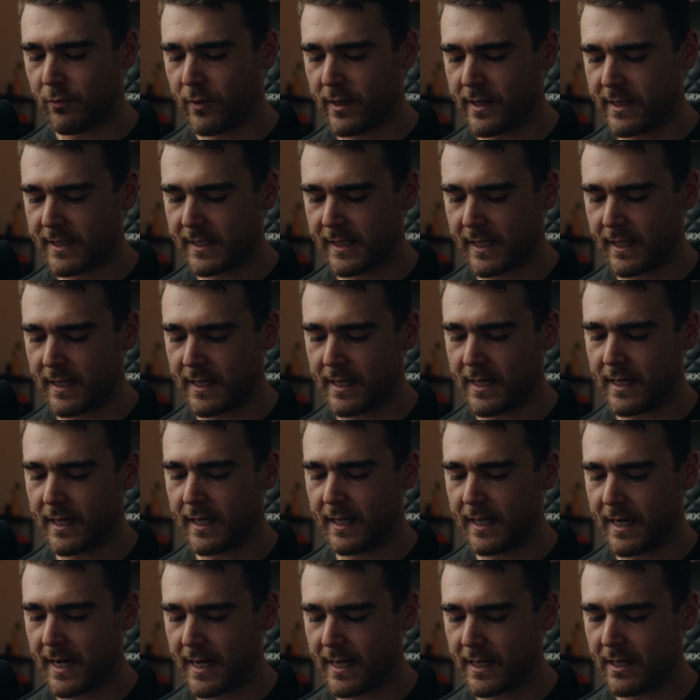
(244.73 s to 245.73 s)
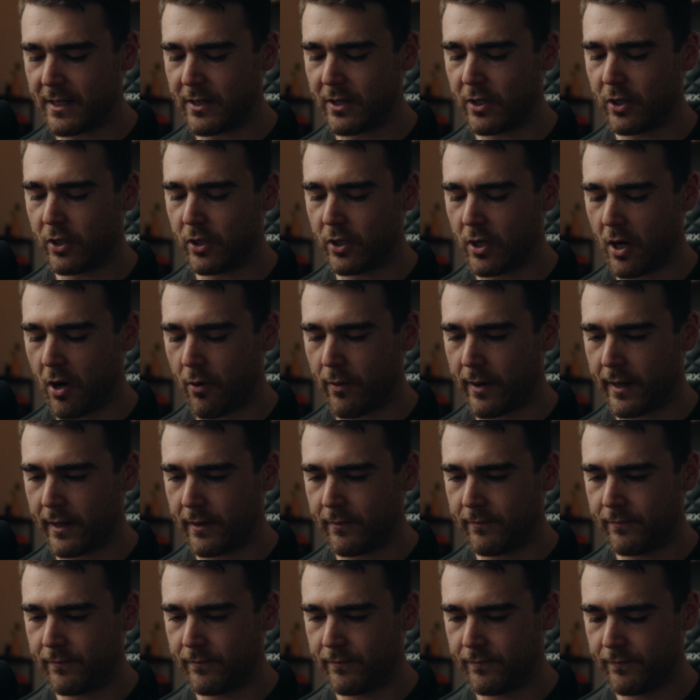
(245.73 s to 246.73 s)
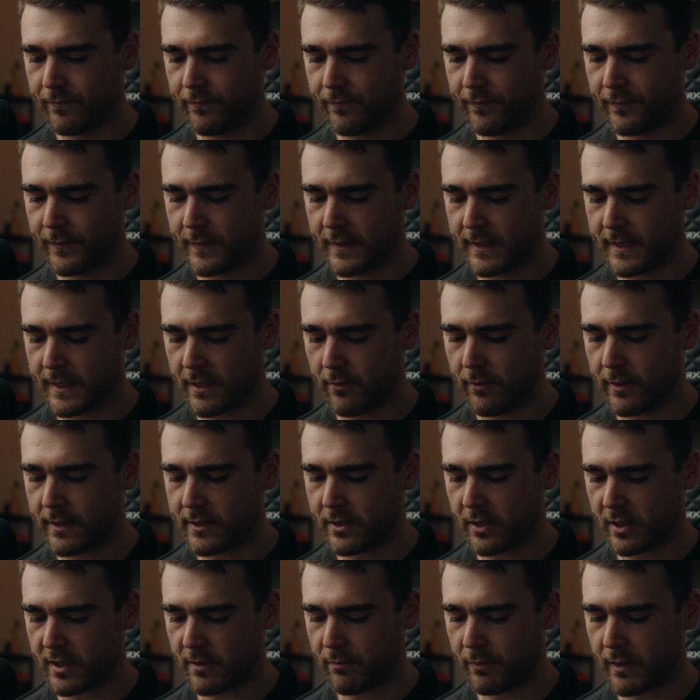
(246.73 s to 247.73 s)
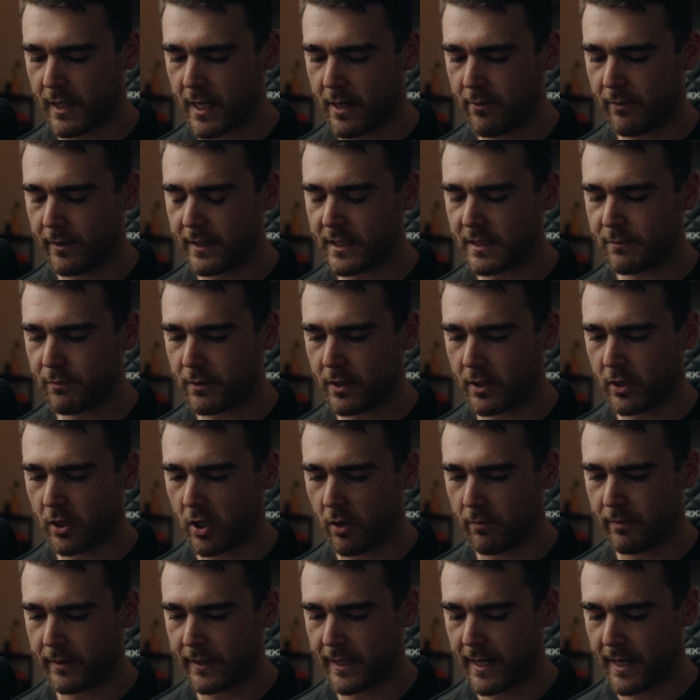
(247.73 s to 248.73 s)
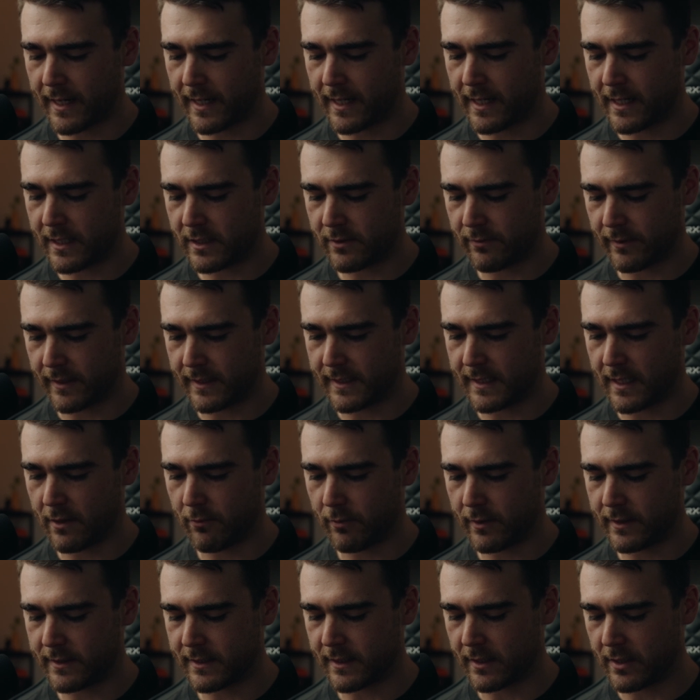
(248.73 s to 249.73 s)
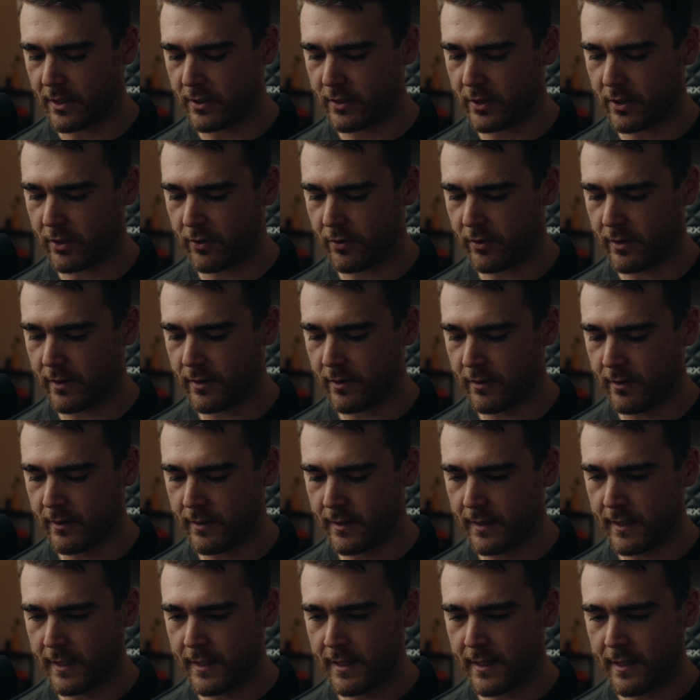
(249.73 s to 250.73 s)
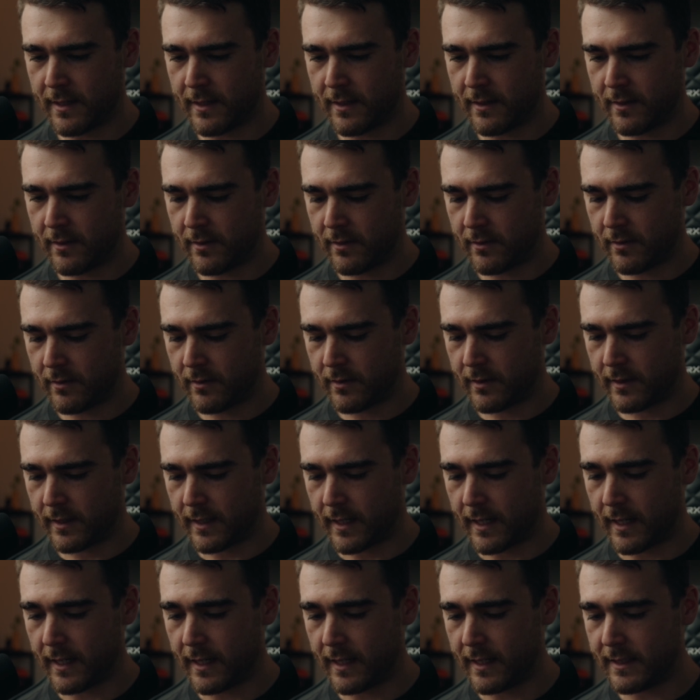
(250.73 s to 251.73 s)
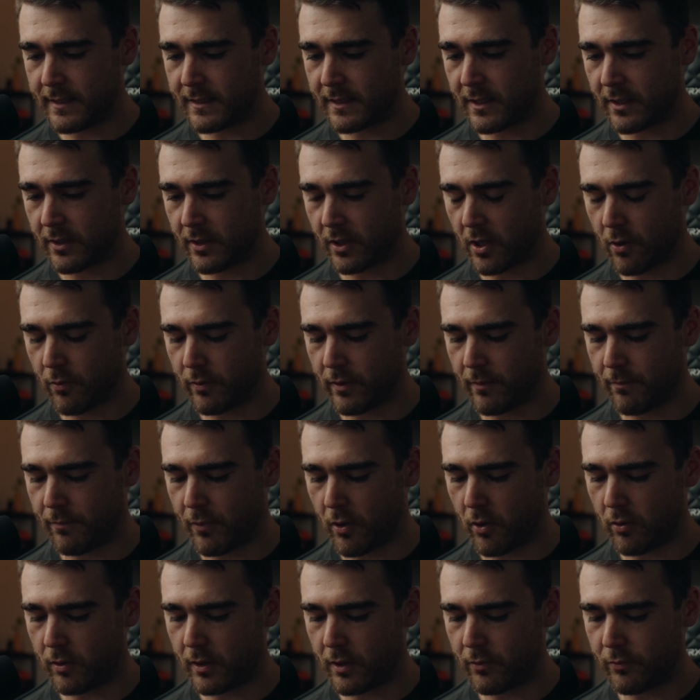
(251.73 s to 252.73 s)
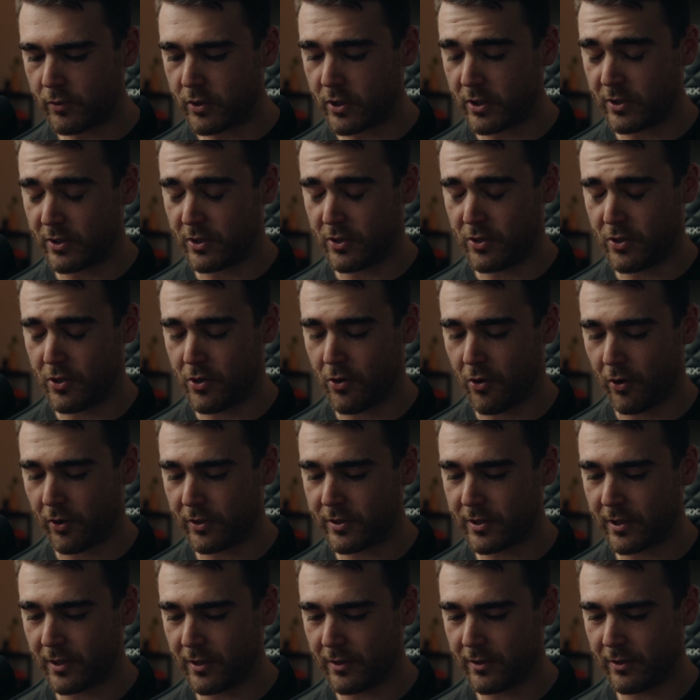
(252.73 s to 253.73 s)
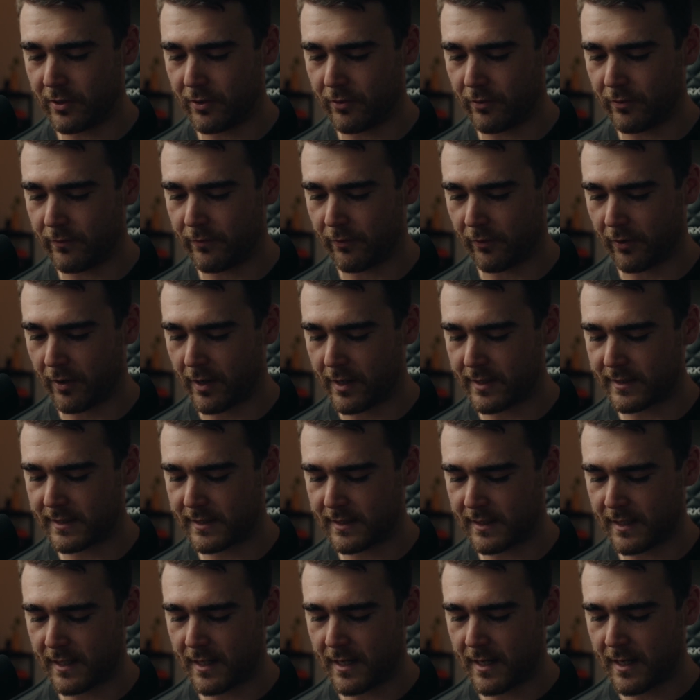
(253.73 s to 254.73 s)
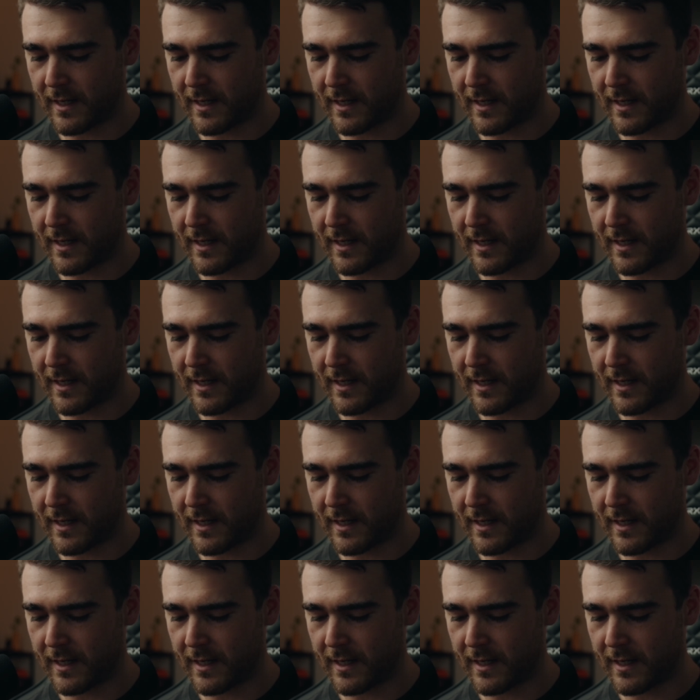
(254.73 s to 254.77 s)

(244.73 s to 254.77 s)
We're just going to get it going. See what he's got to play. We're going to split a Goblin Gang here so we can see what he's going to do. He is going to go with a Bowler, which is not good for us.